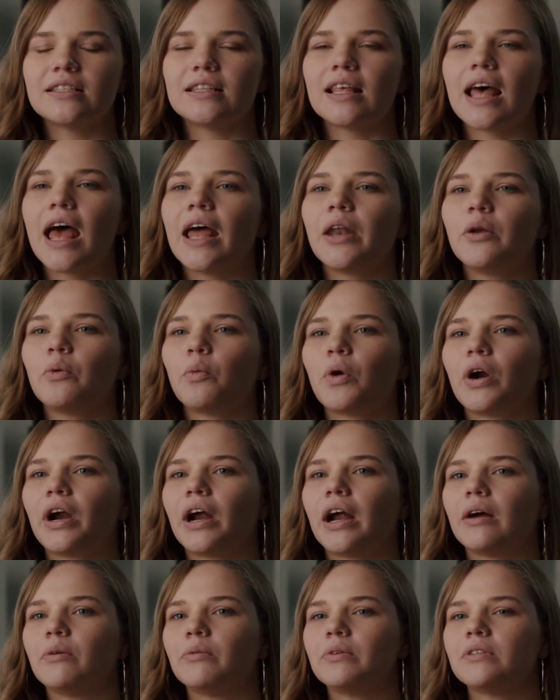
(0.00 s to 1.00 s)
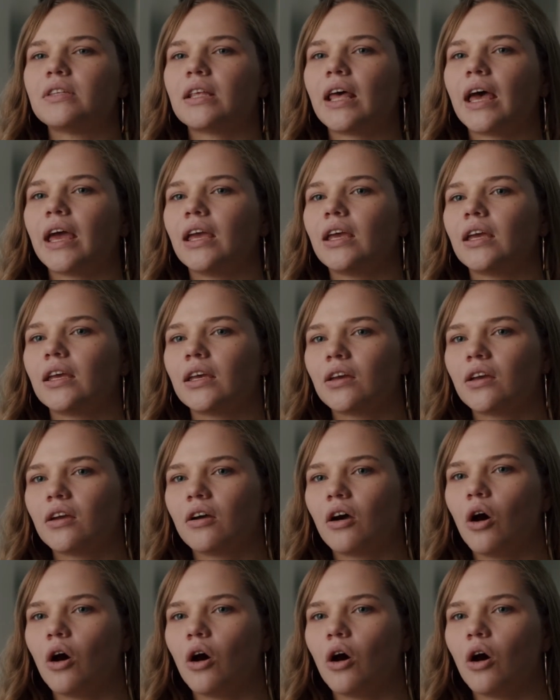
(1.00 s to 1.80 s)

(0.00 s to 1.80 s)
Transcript: then where I was like,